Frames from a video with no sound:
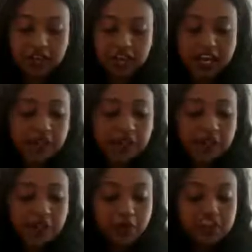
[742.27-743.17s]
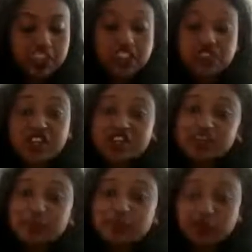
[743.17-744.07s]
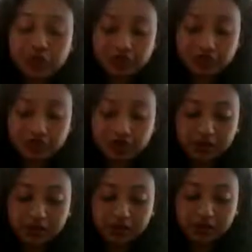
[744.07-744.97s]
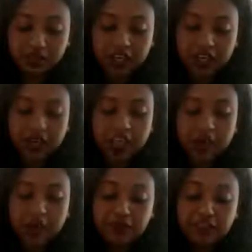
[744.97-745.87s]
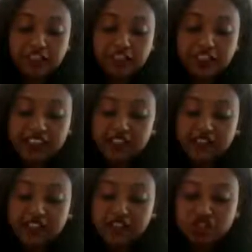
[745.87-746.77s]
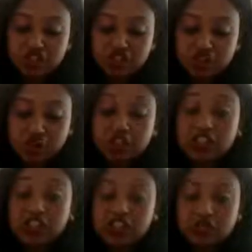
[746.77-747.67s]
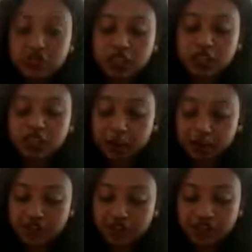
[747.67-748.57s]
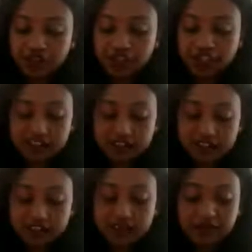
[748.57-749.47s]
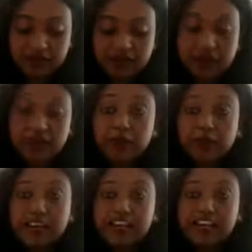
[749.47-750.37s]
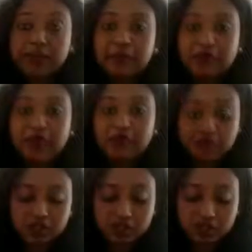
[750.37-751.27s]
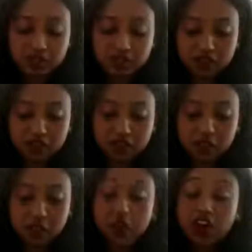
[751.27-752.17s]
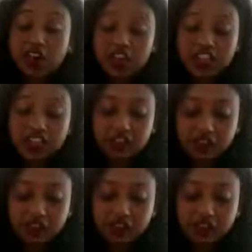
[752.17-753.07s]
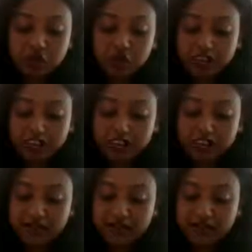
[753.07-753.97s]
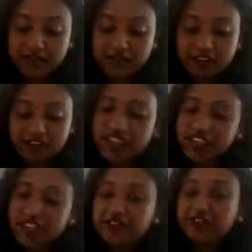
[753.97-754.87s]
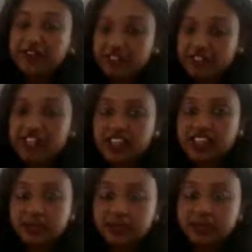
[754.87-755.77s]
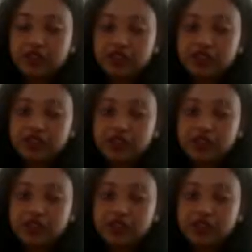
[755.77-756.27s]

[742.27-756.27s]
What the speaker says: I will be depositing Pune. I'm afraid the first check, which is due in February this year, might get bounced. What legal options do I have if it does happen?